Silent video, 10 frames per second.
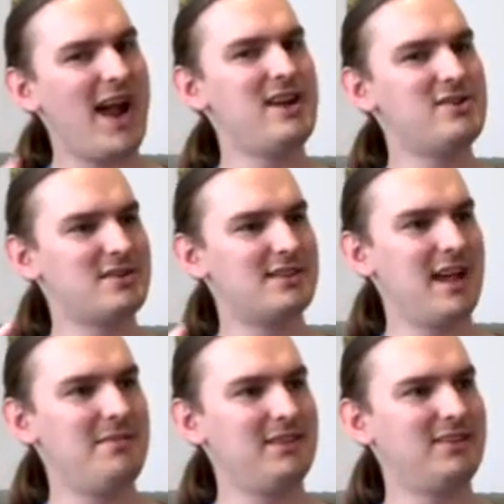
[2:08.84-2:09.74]

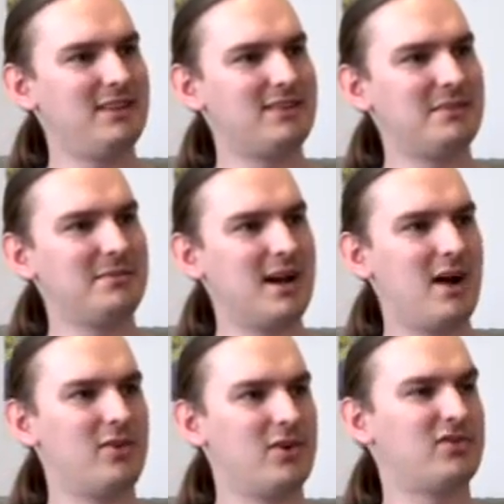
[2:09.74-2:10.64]
Entertainment System
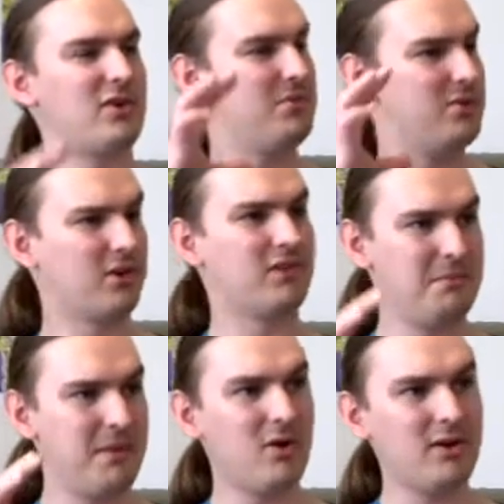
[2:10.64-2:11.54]
covers from North
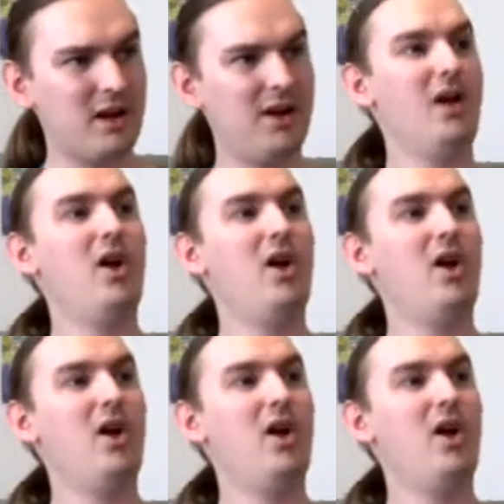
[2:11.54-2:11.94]
America,